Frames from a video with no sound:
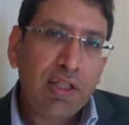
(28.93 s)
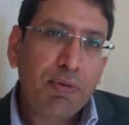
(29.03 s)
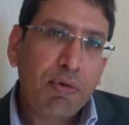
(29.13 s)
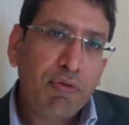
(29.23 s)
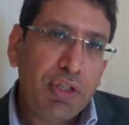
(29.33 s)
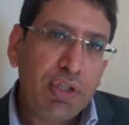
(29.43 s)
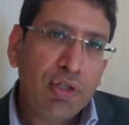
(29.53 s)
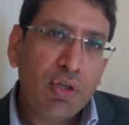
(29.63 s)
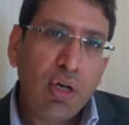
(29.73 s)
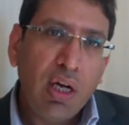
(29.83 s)
its
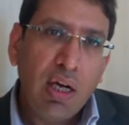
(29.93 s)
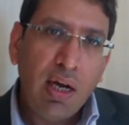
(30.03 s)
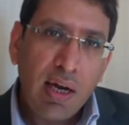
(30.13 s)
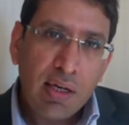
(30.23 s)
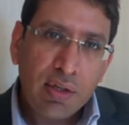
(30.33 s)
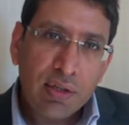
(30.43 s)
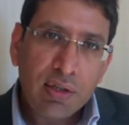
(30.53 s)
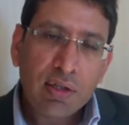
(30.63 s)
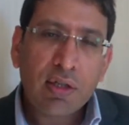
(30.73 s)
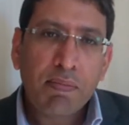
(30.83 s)
provisions of
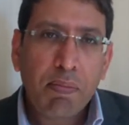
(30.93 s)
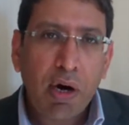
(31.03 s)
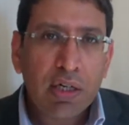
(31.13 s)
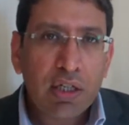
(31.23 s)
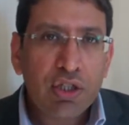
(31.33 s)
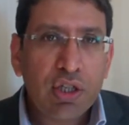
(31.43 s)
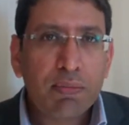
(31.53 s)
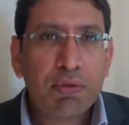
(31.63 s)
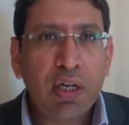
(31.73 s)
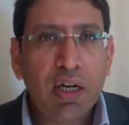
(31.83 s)
inheritance,
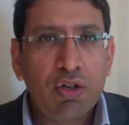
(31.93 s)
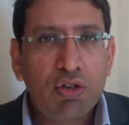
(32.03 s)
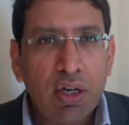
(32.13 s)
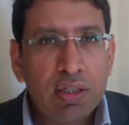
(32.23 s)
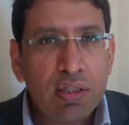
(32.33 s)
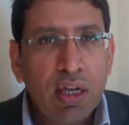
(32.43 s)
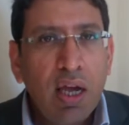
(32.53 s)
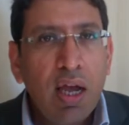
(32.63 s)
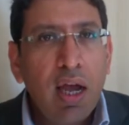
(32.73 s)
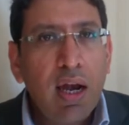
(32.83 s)
partnerships, and trust,
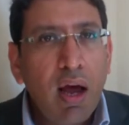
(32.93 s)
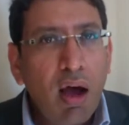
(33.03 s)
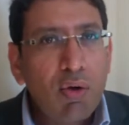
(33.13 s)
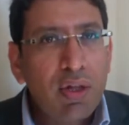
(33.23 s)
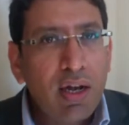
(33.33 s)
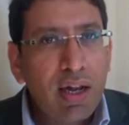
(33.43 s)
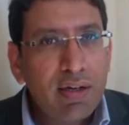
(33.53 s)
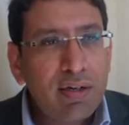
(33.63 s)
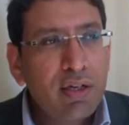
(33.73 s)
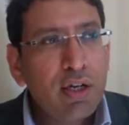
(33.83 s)
and how they
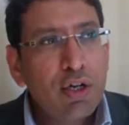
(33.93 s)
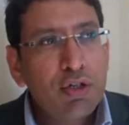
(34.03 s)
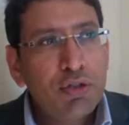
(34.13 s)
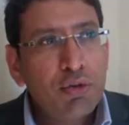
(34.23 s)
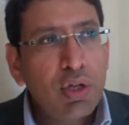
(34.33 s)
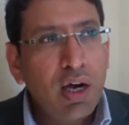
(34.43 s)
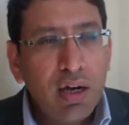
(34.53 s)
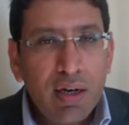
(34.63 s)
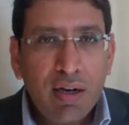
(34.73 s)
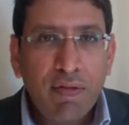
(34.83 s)
led to the
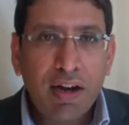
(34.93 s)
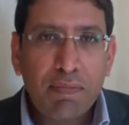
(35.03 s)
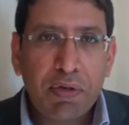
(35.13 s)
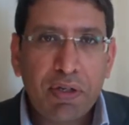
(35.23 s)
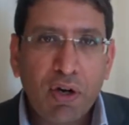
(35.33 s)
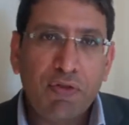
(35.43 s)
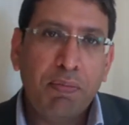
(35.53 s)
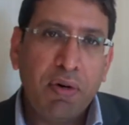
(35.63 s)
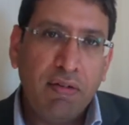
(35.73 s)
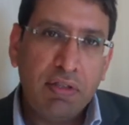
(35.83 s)
underdevelopment of
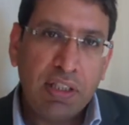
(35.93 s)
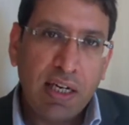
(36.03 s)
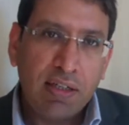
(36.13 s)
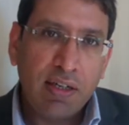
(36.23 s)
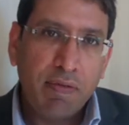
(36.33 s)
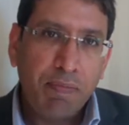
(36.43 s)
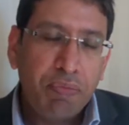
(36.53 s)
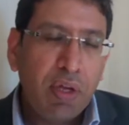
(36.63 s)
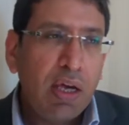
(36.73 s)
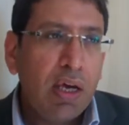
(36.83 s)
the private sector.
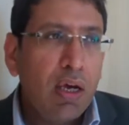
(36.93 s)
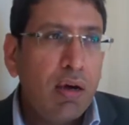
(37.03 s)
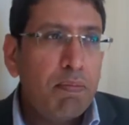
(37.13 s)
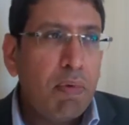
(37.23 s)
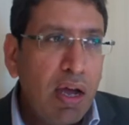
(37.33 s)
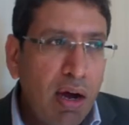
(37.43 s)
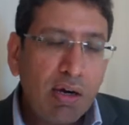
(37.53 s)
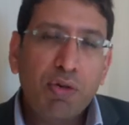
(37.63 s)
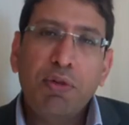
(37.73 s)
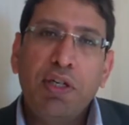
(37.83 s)
My
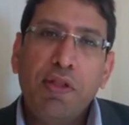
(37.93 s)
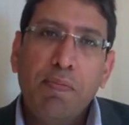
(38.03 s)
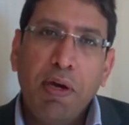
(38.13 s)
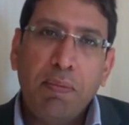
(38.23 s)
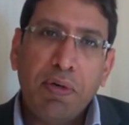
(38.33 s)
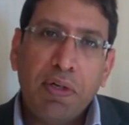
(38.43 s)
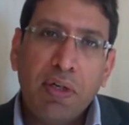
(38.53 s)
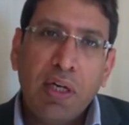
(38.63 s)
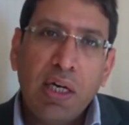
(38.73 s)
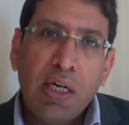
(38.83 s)
argument in the
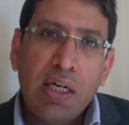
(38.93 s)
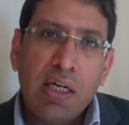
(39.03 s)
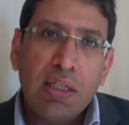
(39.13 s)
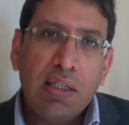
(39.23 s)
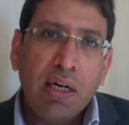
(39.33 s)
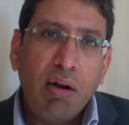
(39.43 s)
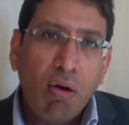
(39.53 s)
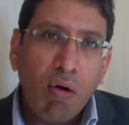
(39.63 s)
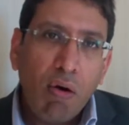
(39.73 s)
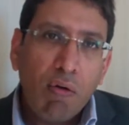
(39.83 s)
paper is that
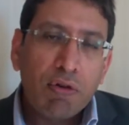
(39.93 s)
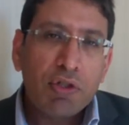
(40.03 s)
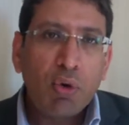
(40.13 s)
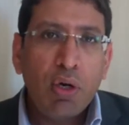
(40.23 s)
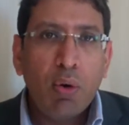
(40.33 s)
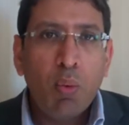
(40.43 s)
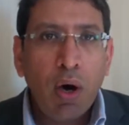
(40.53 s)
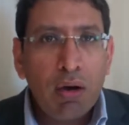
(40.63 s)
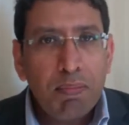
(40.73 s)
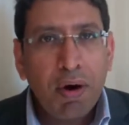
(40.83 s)
law was only
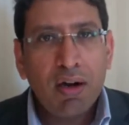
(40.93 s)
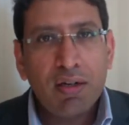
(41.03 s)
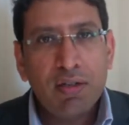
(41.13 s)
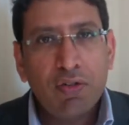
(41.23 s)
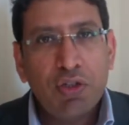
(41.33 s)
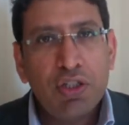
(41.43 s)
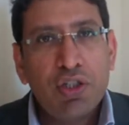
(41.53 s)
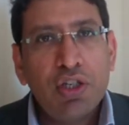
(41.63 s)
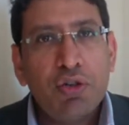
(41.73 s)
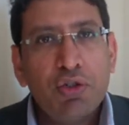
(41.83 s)
one part of the
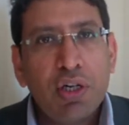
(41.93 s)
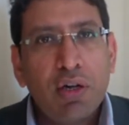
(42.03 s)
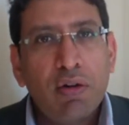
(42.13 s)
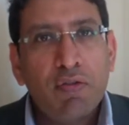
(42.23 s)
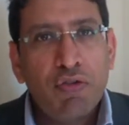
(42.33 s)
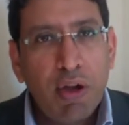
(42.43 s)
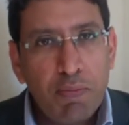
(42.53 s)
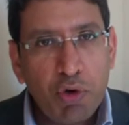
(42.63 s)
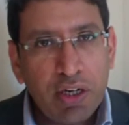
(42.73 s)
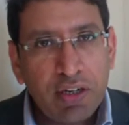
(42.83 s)
institutional
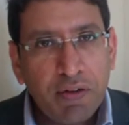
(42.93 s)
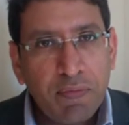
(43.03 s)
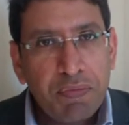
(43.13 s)
framework.